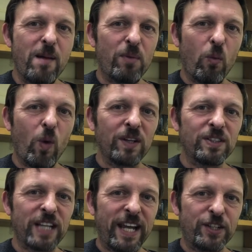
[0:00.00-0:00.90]
But
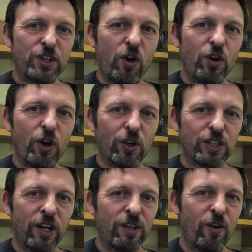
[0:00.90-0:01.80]
one day John
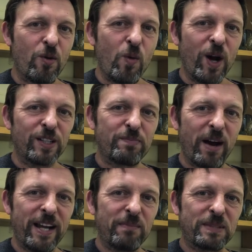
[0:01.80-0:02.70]
got a long word
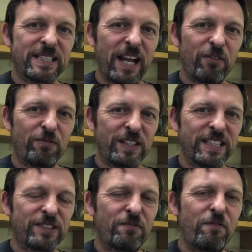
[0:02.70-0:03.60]
by himself and
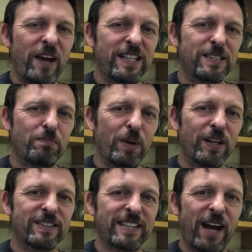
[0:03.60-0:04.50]
his face
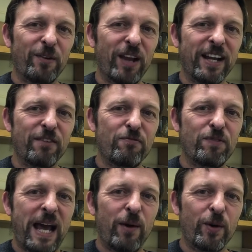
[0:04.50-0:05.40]
burst out like a
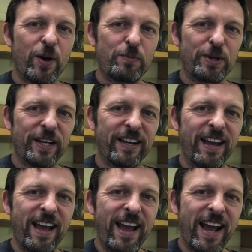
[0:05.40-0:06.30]
flower opening,
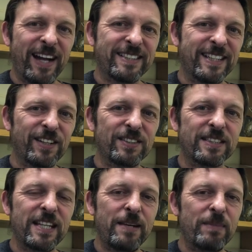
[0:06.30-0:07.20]
and he could
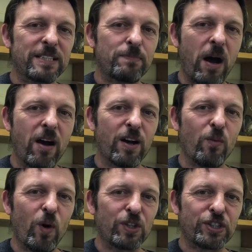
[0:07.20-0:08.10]
see Miss Parker
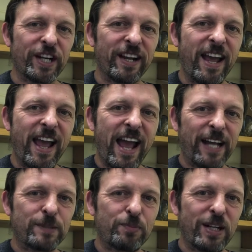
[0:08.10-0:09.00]
watching
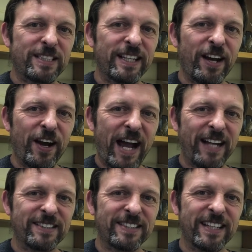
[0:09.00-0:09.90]
and pressing her
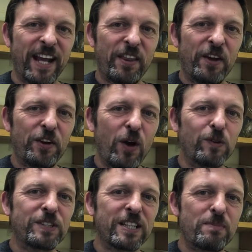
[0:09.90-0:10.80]
hands together and
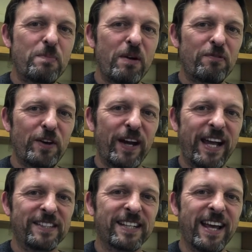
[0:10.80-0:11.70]
holding them above her
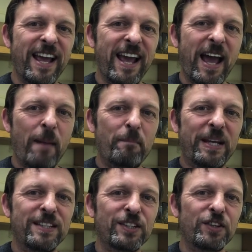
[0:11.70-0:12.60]
head, and
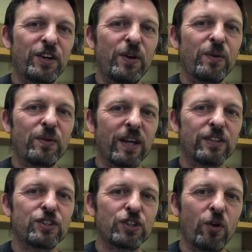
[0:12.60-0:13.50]
Peter knew
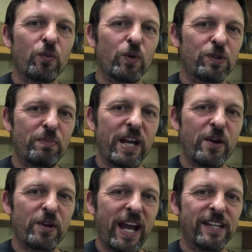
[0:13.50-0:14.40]
that John would be
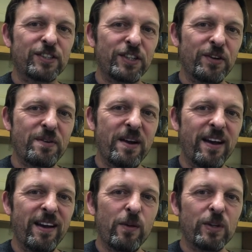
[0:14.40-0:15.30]
okay too,
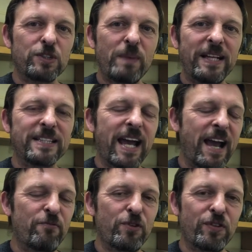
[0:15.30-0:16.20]
which made
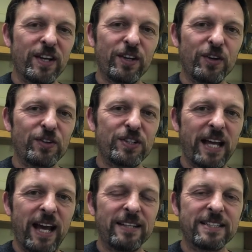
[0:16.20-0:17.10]
everything
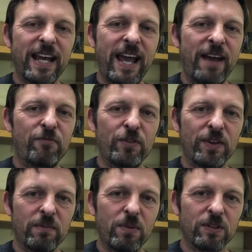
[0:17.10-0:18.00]
good and
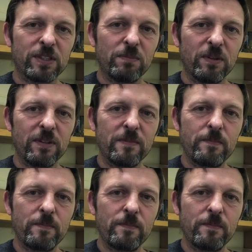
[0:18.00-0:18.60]
everything possible.